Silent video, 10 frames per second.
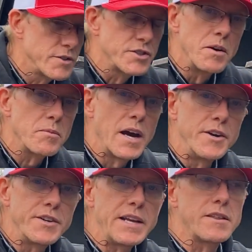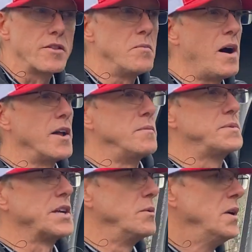stump grinder teeth on the bottom.
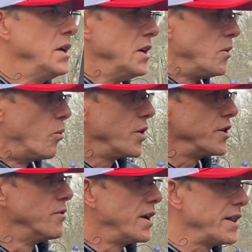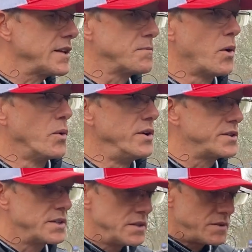So when you're running these mowers,
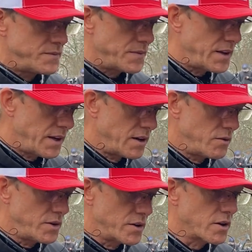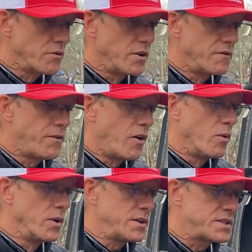you know, you're going to run
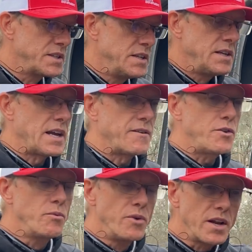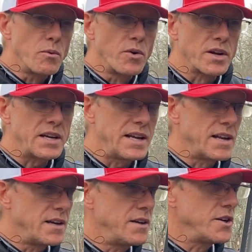forwards. If you really want to get
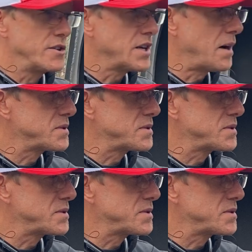your job